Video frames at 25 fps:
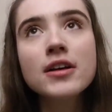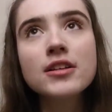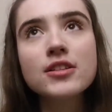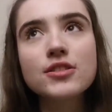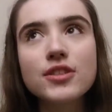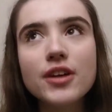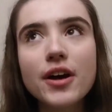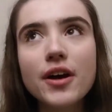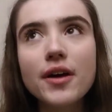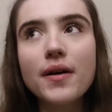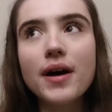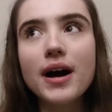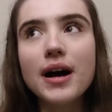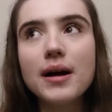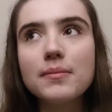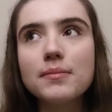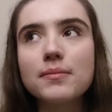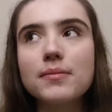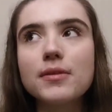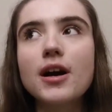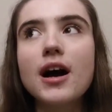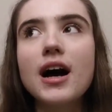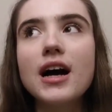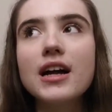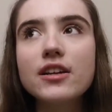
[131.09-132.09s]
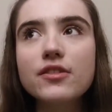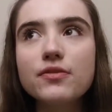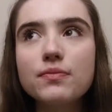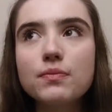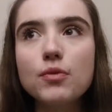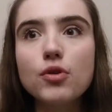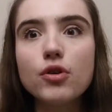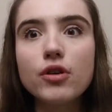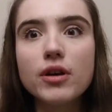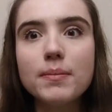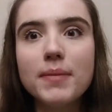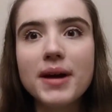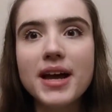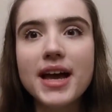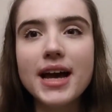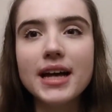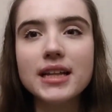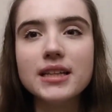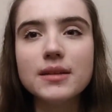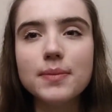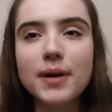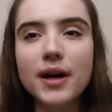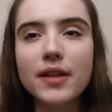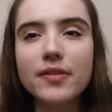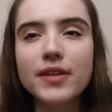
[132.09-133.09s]
So, I'm kind of more in my
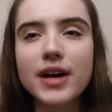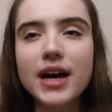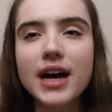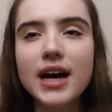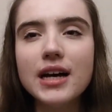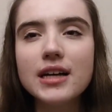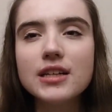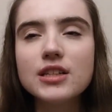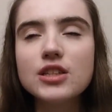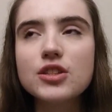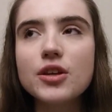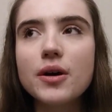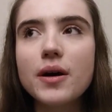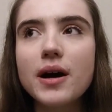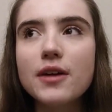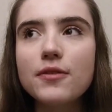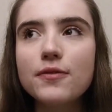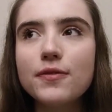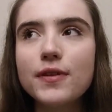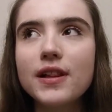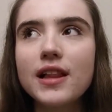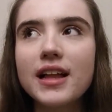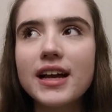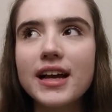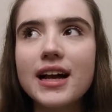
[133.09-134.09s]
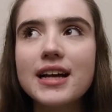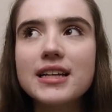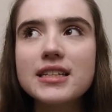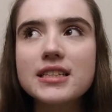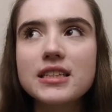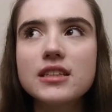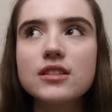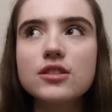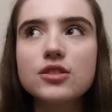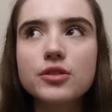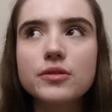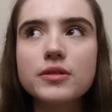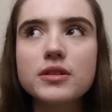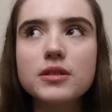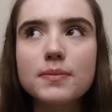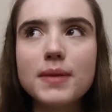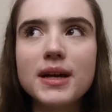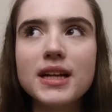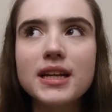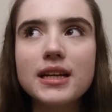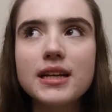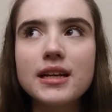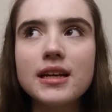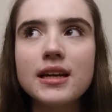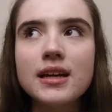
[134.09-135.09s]
head about that. So, I feel like I didn't do as
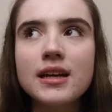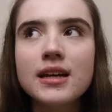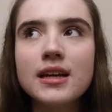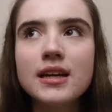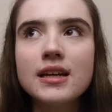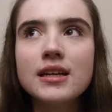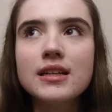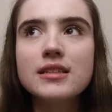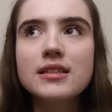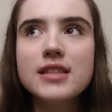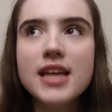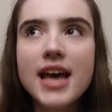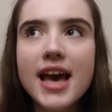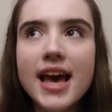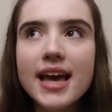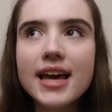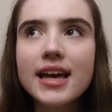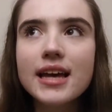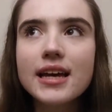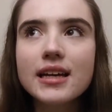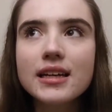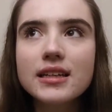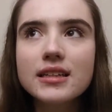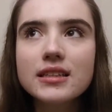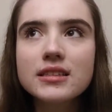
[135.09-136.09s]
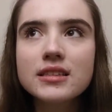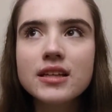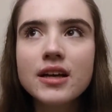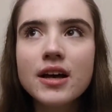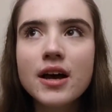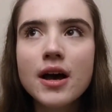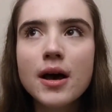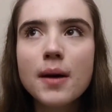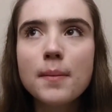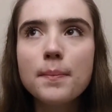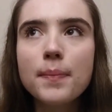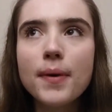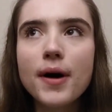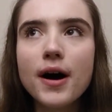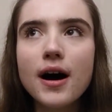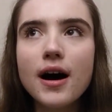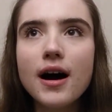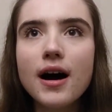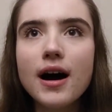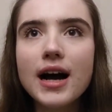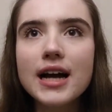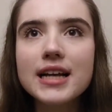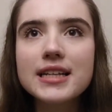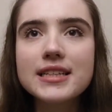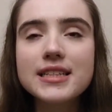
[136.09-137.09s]
many takes,
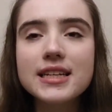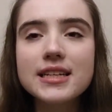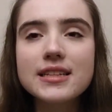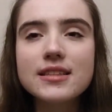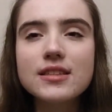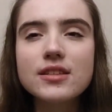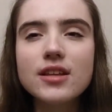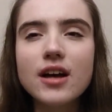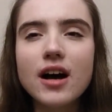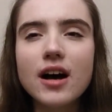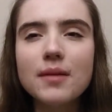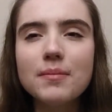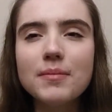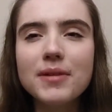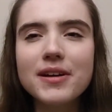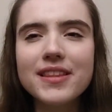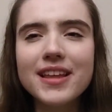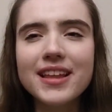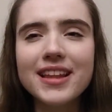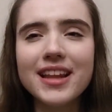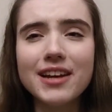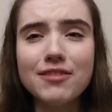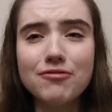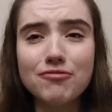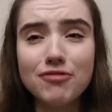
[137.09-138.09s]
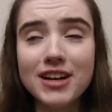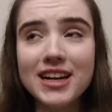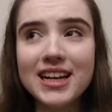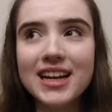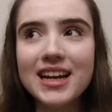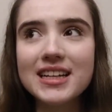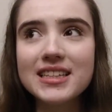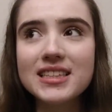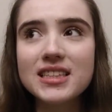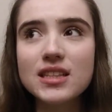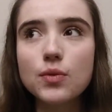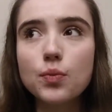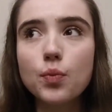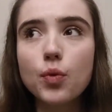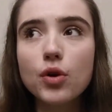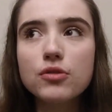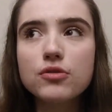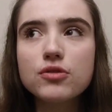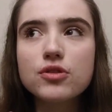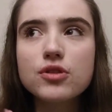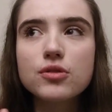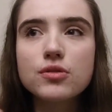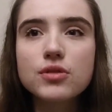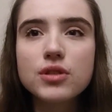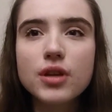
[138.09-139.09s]
but I did some, and then I realized that
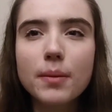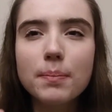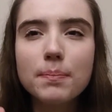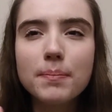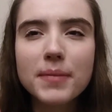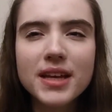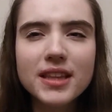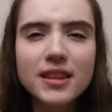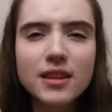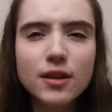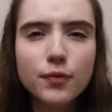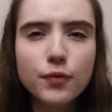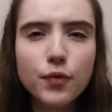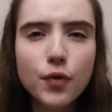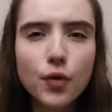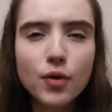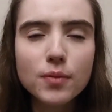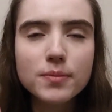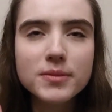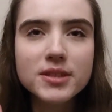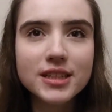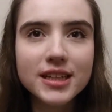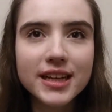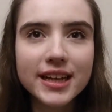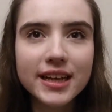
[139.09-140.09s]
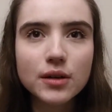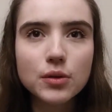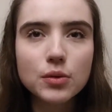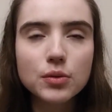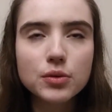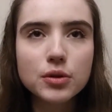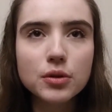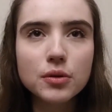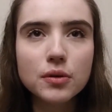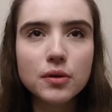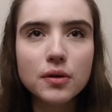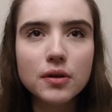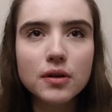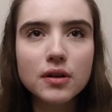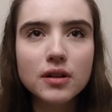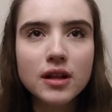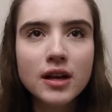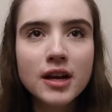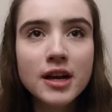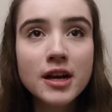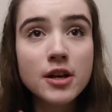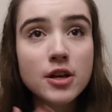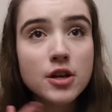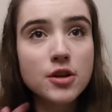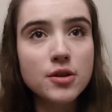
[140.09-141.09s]
once you submit the forms to
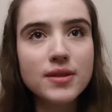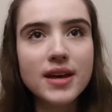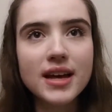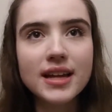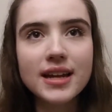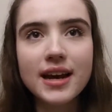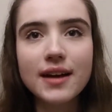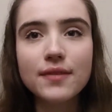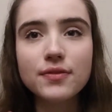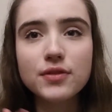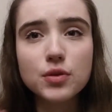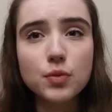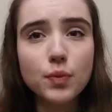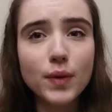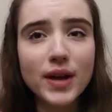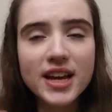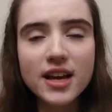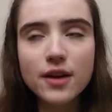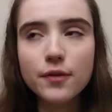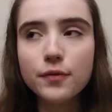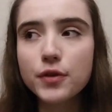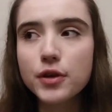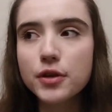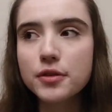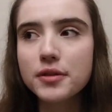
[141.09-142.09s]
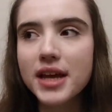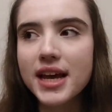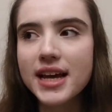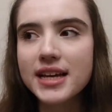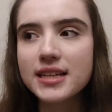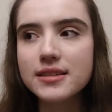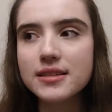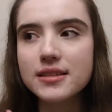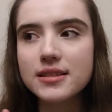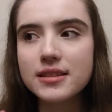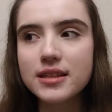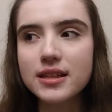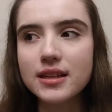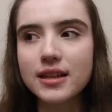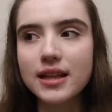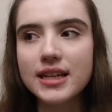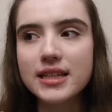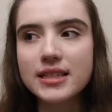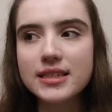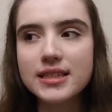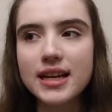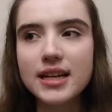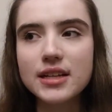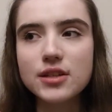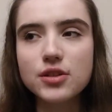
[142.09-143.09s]
Guildhall, you then have to wait a few days until
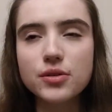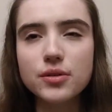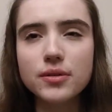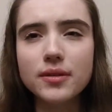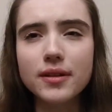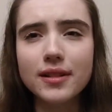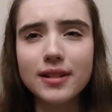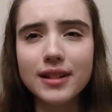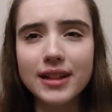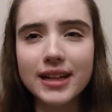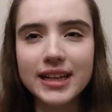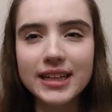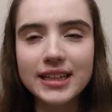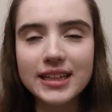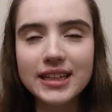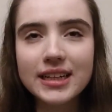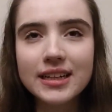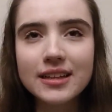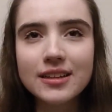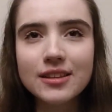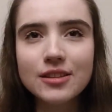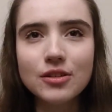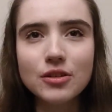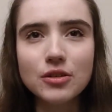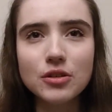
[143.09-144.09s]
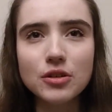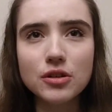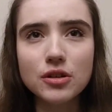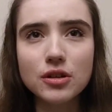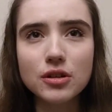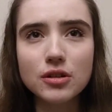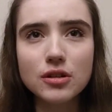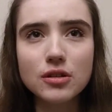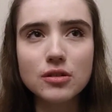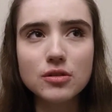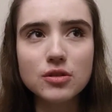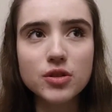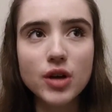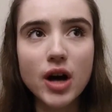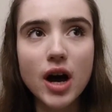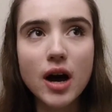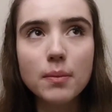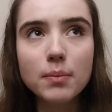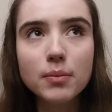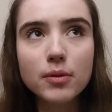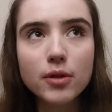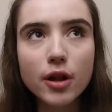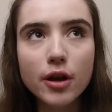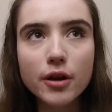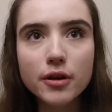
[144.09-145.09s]
I send you the link that you can use to
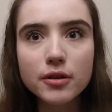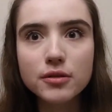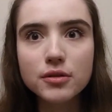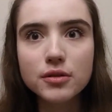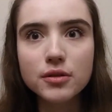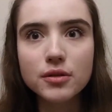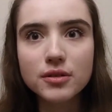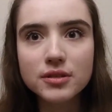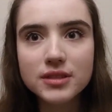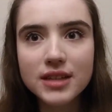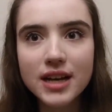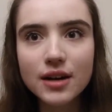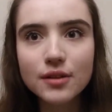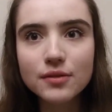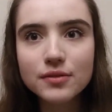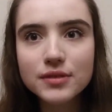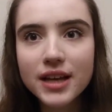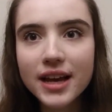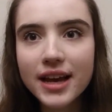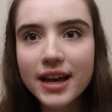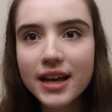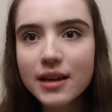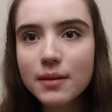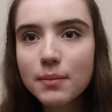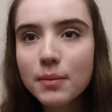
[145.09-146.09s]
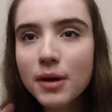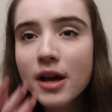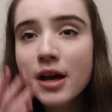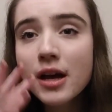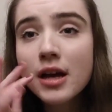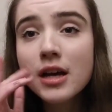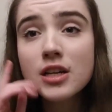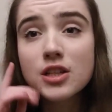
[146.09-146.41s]
upload your self-tape.